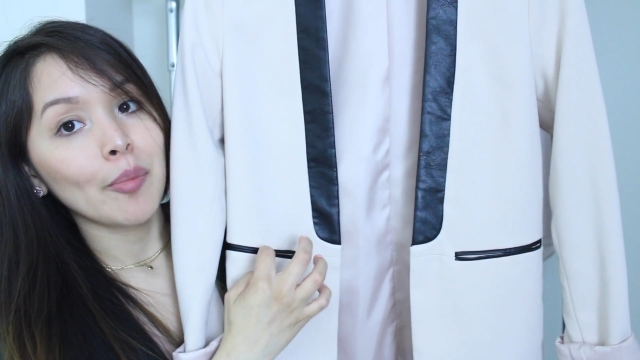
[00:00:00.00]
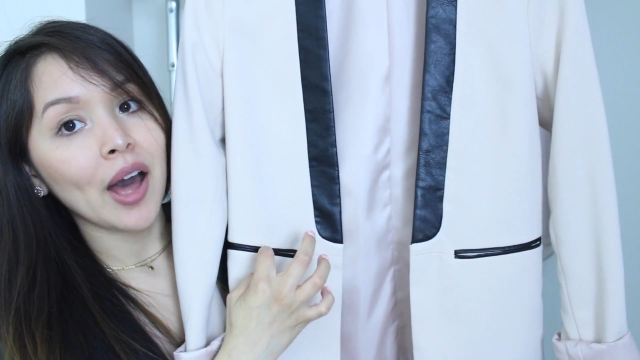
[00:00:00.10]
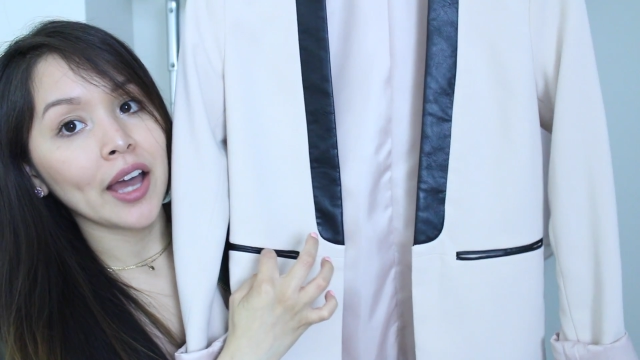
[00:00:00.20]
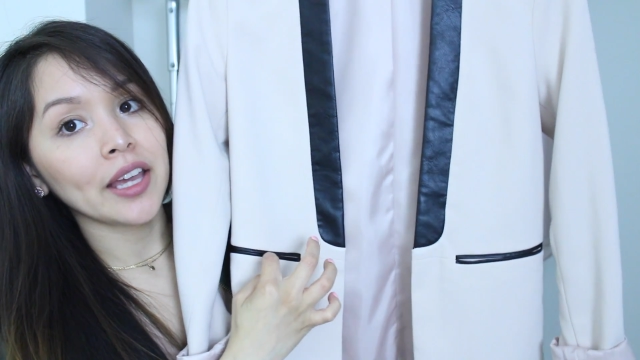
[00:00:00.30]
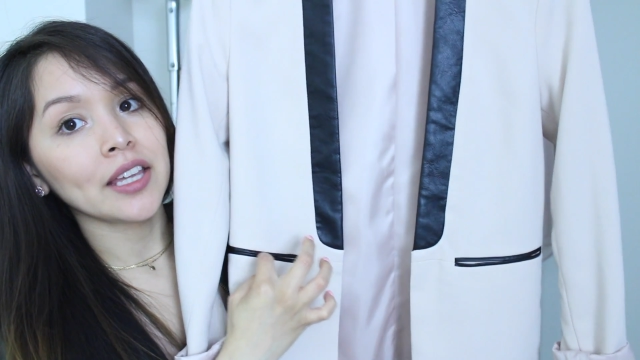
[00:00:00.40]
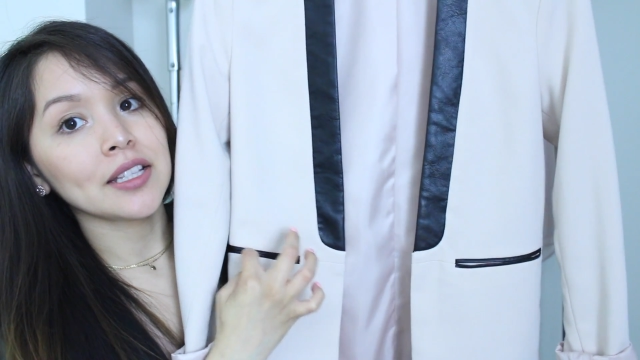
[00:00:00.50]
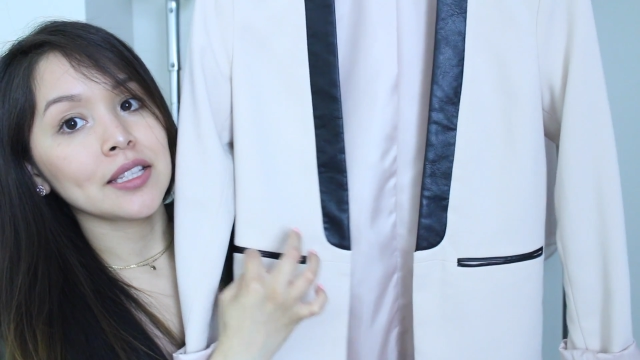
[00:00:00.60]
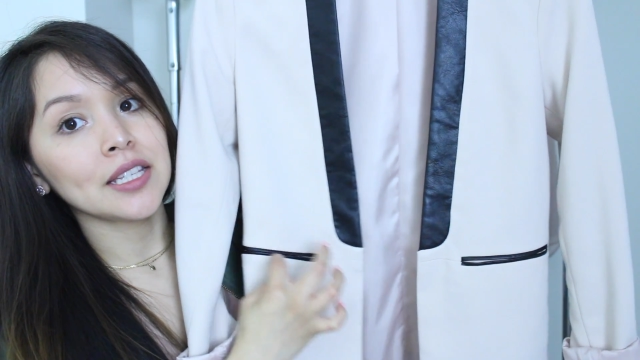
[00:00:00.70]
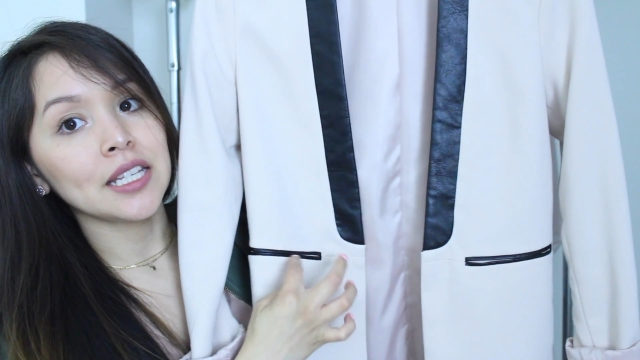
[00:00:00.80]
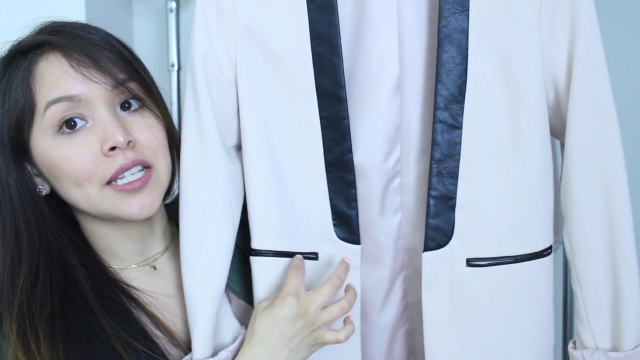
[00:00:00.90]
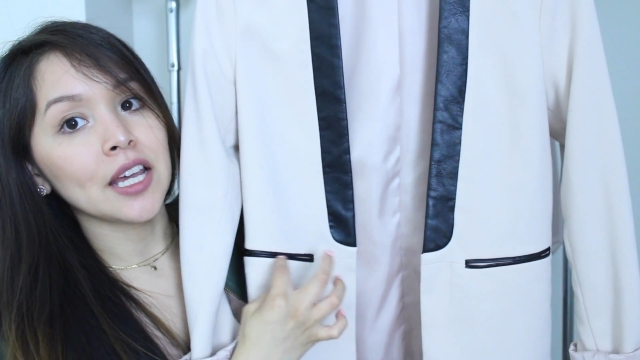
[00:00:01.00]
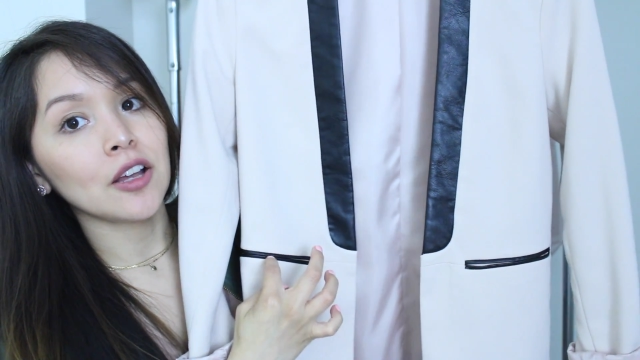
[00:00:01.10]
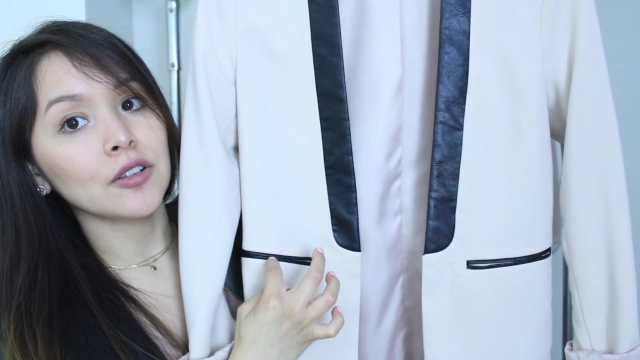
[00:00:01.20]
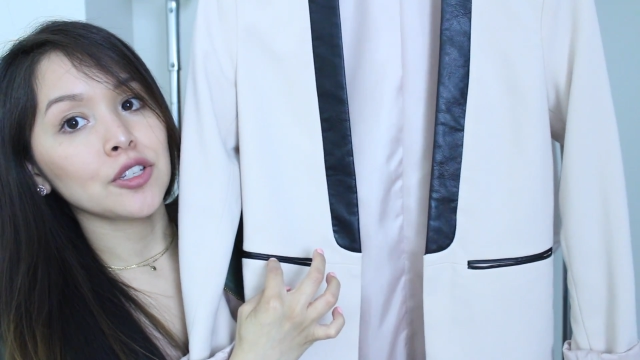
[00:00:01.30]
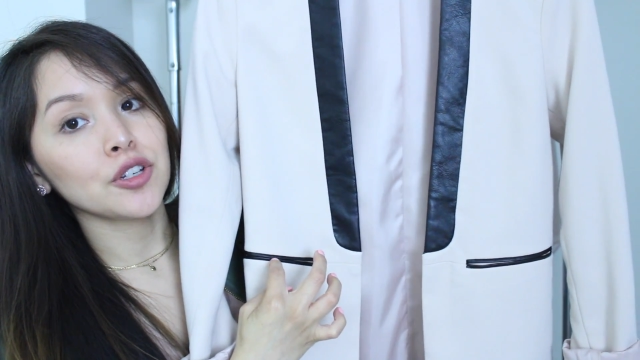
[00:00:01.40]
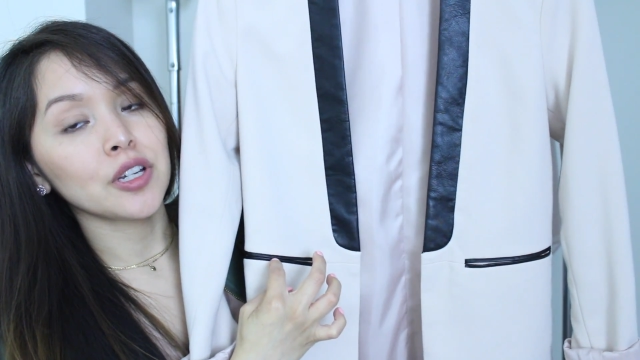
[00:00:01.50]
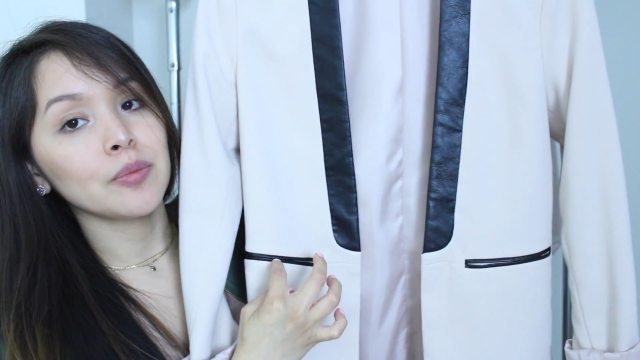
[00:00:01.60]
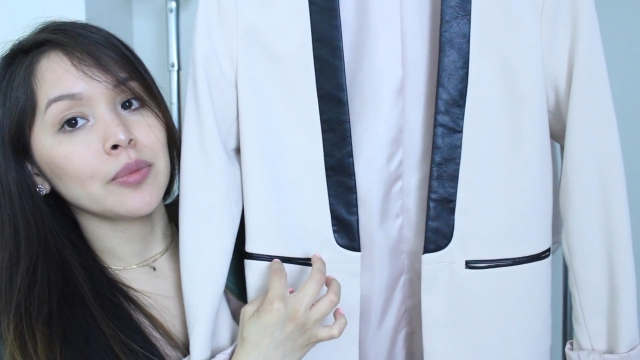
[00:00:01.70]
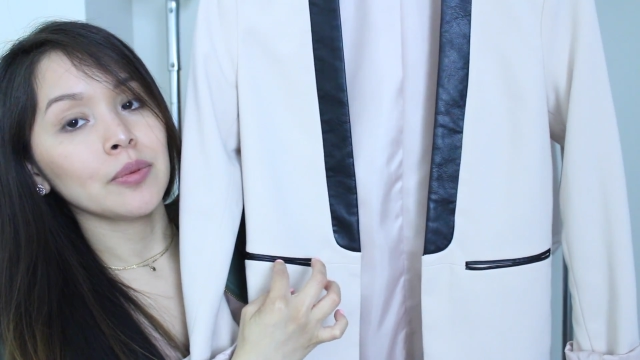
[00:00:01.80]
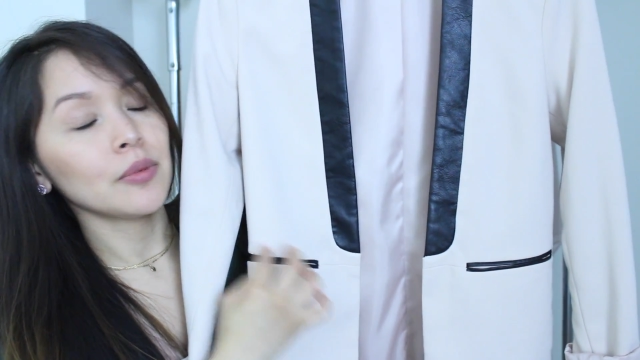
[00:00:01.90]
pocket detail
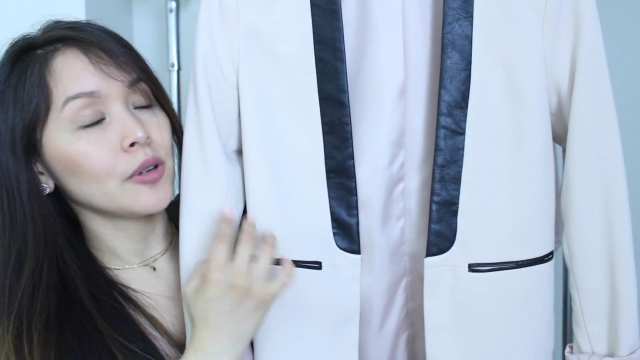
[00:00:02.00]
trim,